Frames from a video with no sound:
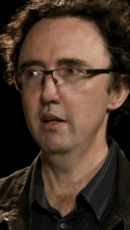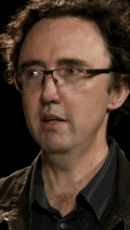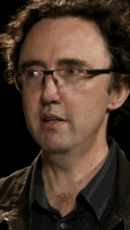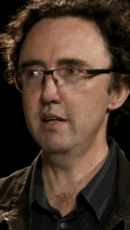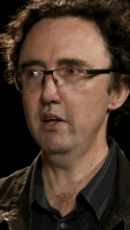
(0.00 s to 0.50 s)

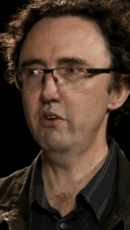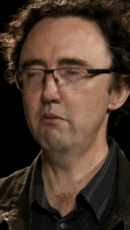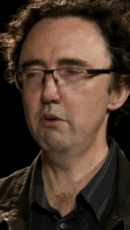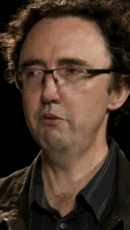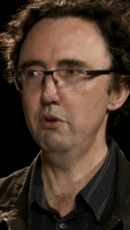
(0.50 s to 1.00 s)
that
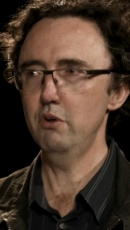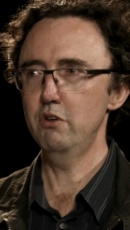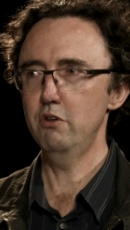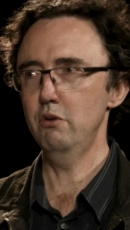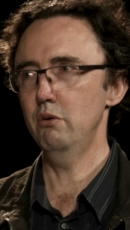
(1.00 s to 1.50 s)
doesn't refer
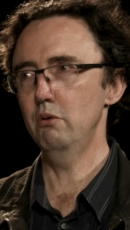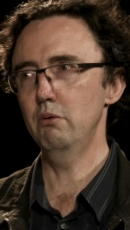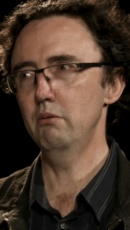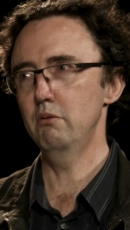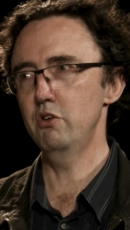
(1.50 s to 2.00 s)

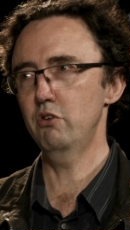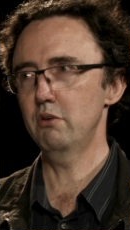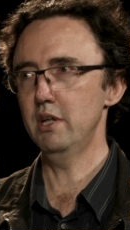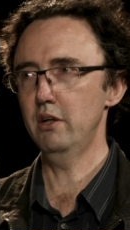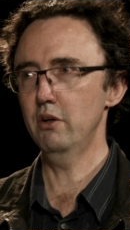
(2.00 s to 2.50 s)
to
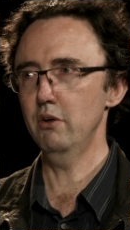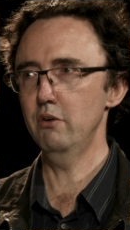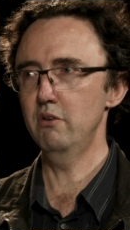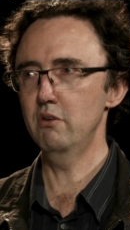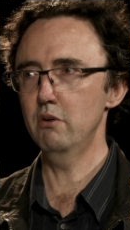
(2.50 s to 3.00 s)
discrete codes at